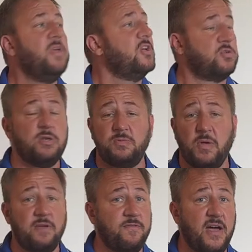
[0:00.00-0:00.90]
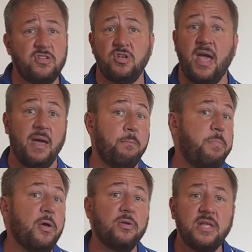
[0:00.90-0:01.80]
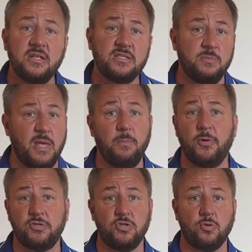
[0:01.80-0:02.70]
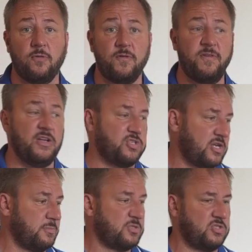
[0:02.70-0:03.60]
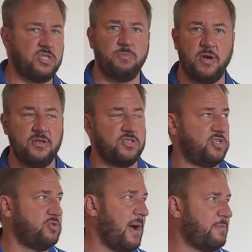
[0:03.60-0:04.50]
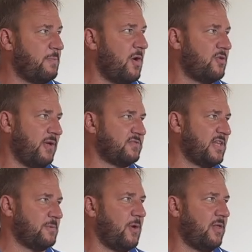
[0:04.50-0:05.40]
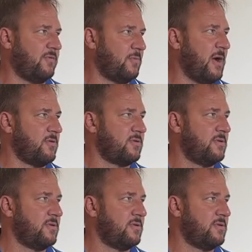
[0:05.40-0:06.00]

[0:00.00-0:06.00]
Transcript: So when she's playing fetch, build in some impulse control for fetch. Does she drop the ball? Or you have to take the ball out of her mouth?